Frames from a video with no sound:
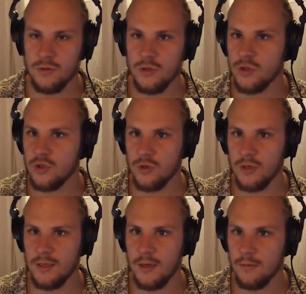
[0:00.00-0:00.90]
just
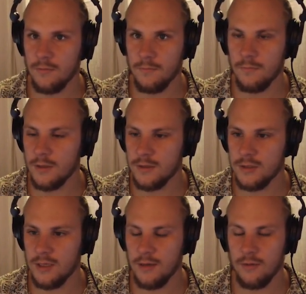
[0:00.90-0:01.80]
turning down one
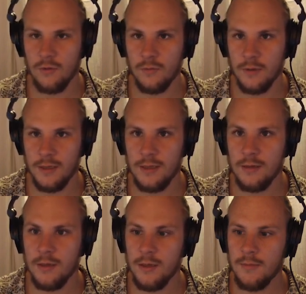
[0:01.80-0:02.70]
channel
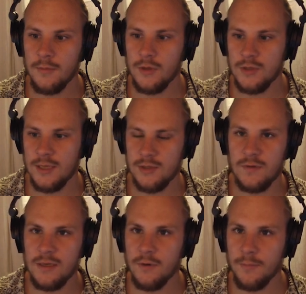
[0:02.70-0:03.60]
completely, because that's
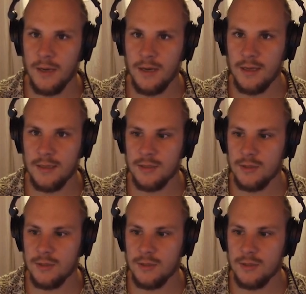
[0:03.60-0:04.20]
really what panning is.